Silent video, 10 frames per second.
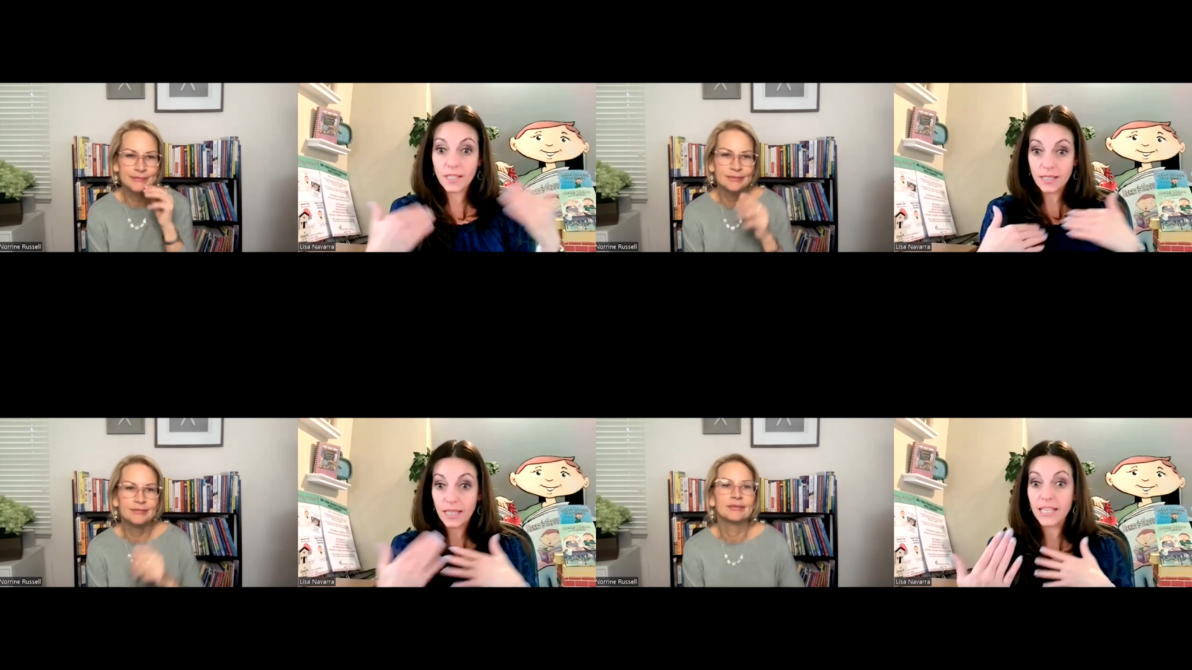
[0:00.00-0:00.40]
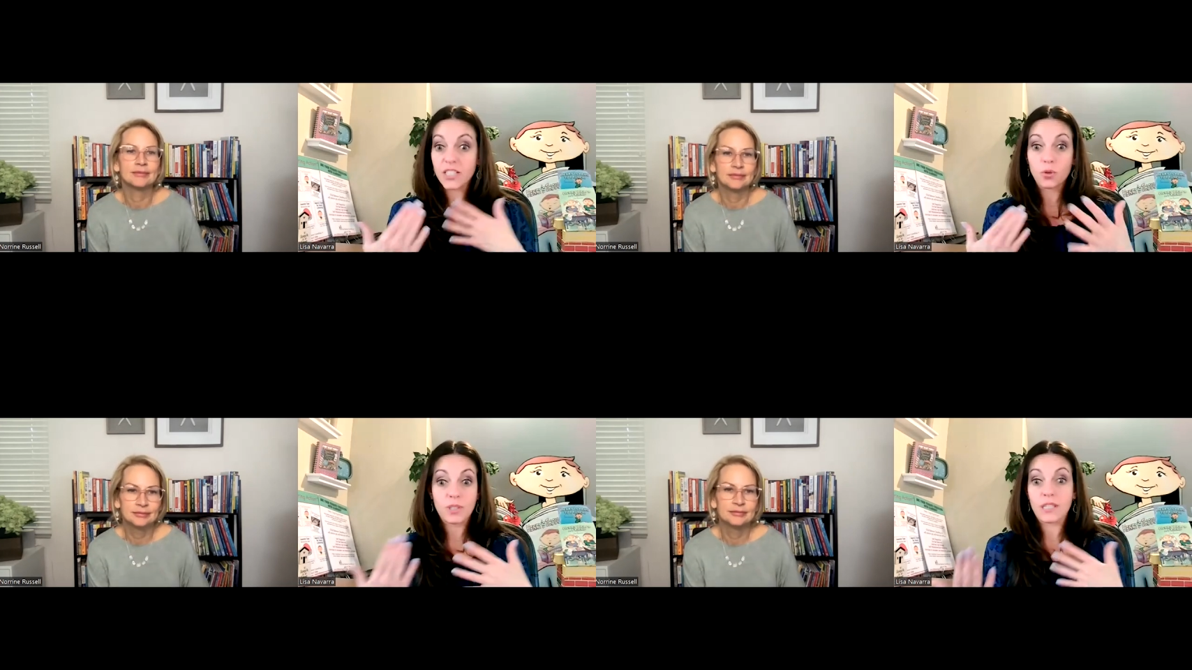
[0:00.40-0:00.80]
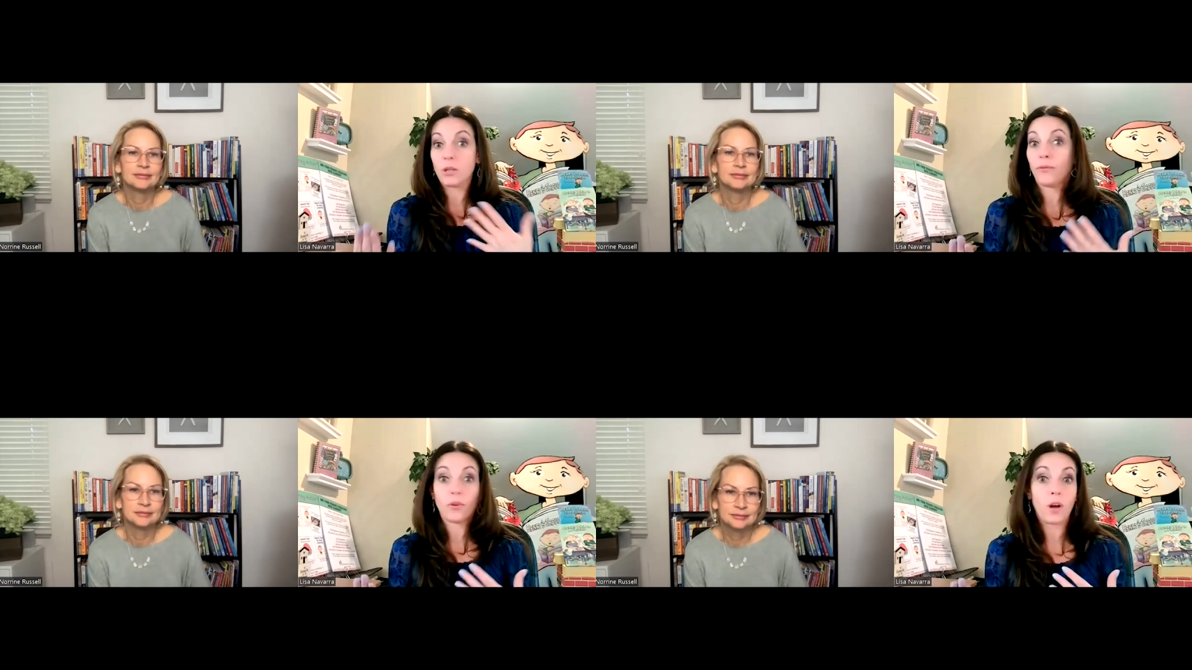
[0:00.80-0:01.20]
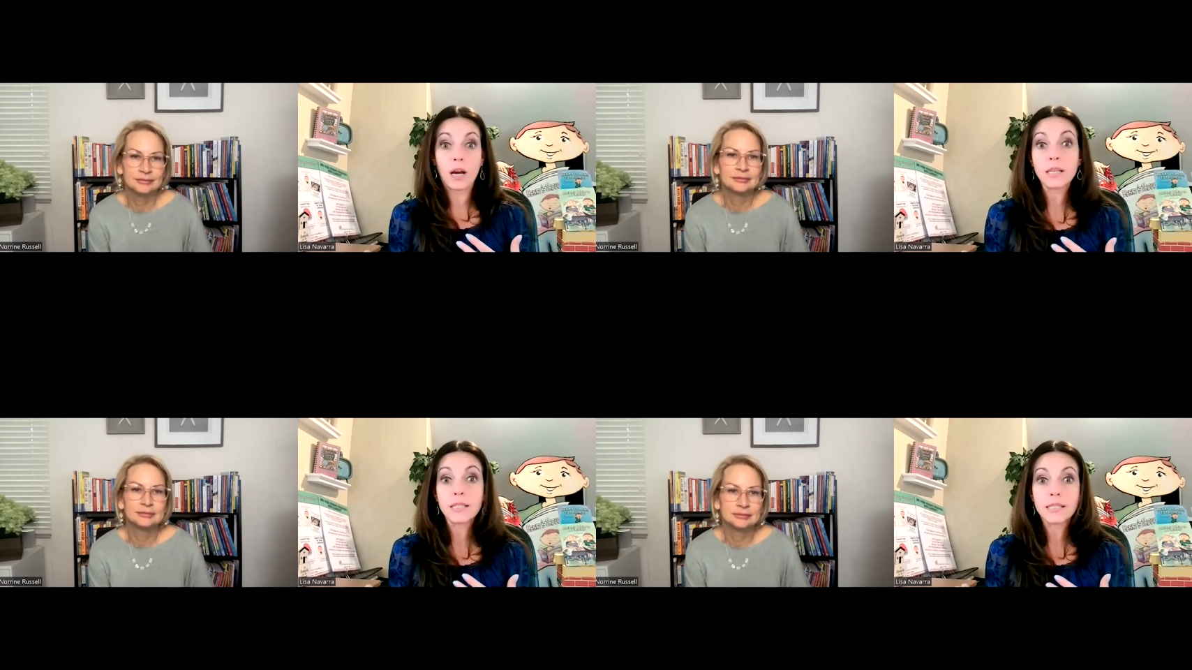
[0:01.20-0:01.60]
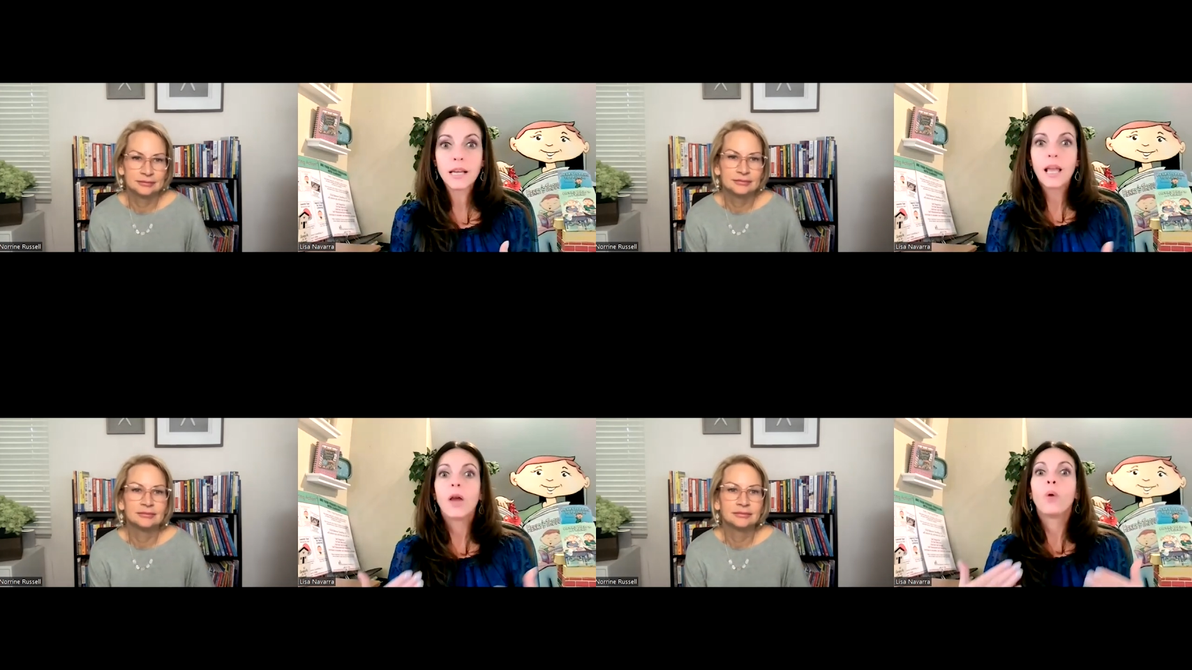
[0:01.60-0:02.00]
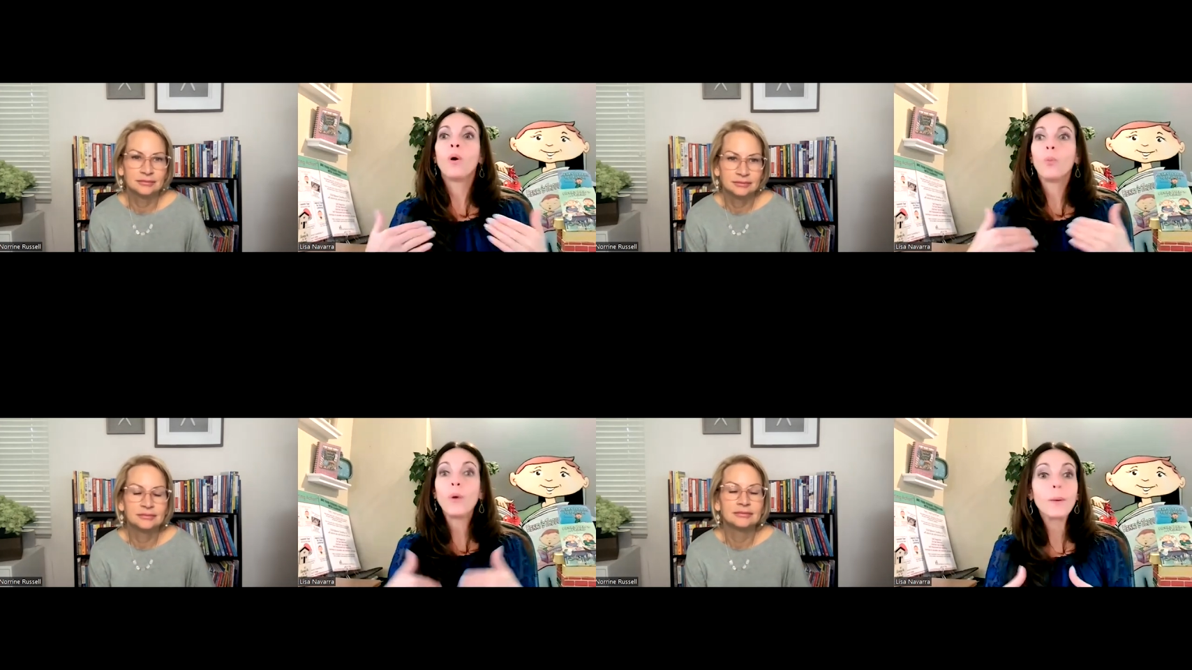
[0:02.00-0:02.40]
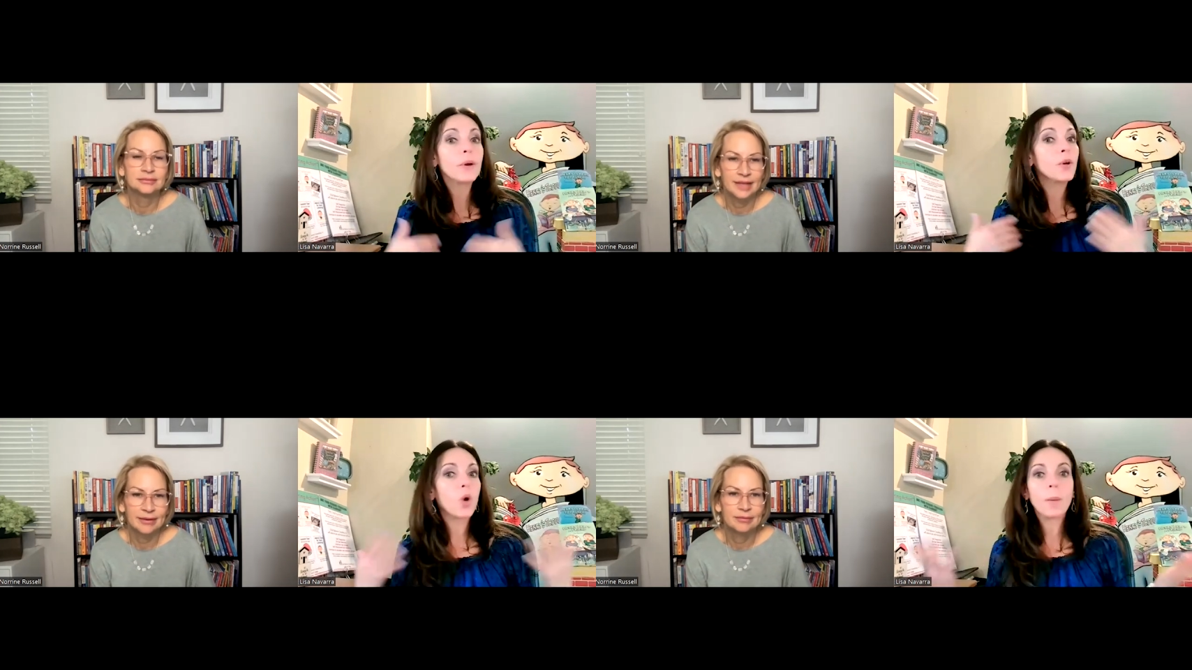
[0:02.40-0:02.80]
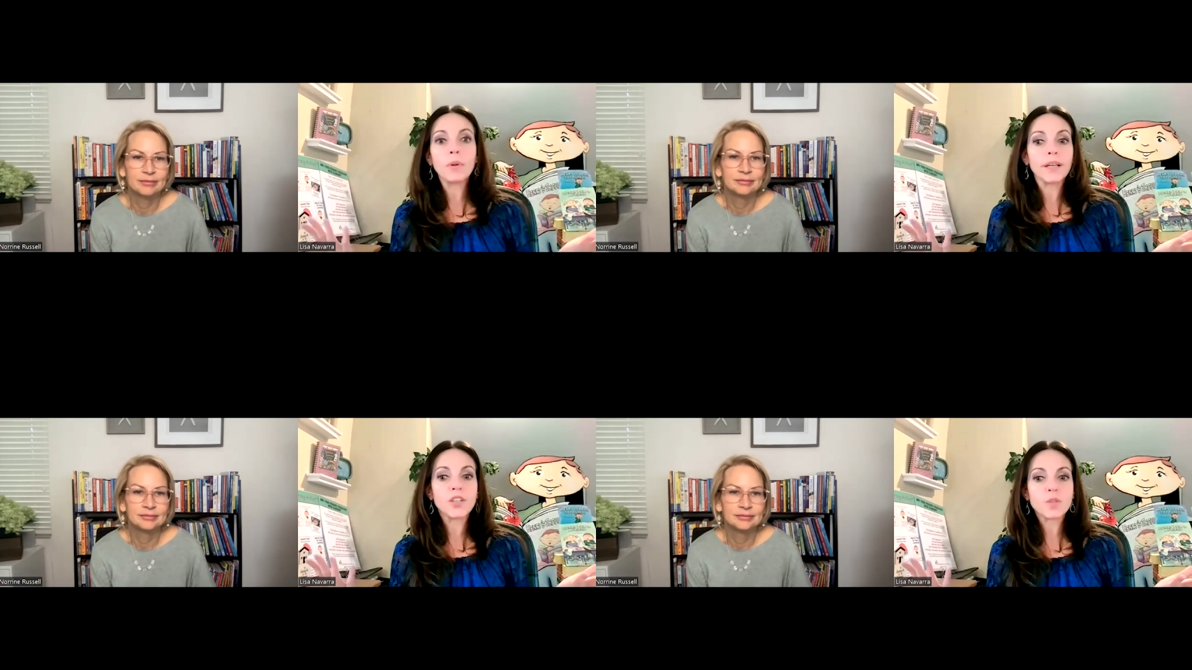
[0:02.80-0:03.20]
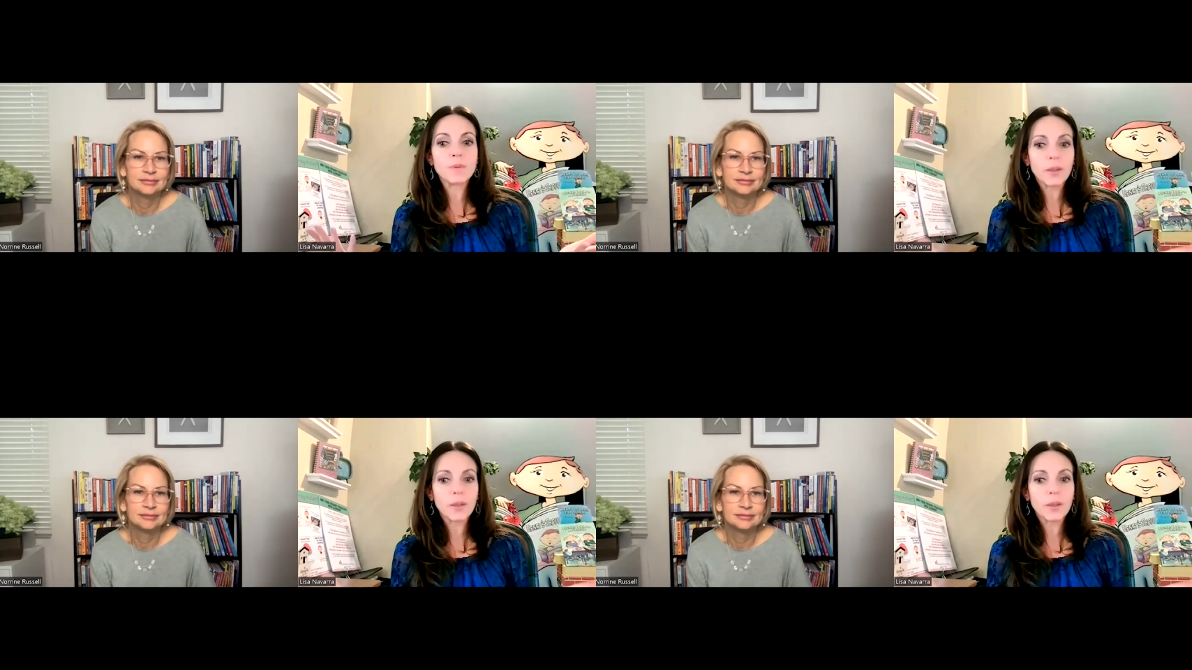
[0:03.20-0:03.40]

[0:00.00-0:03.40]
Speaker 1: is an easier skill for us, what we would normally just be like,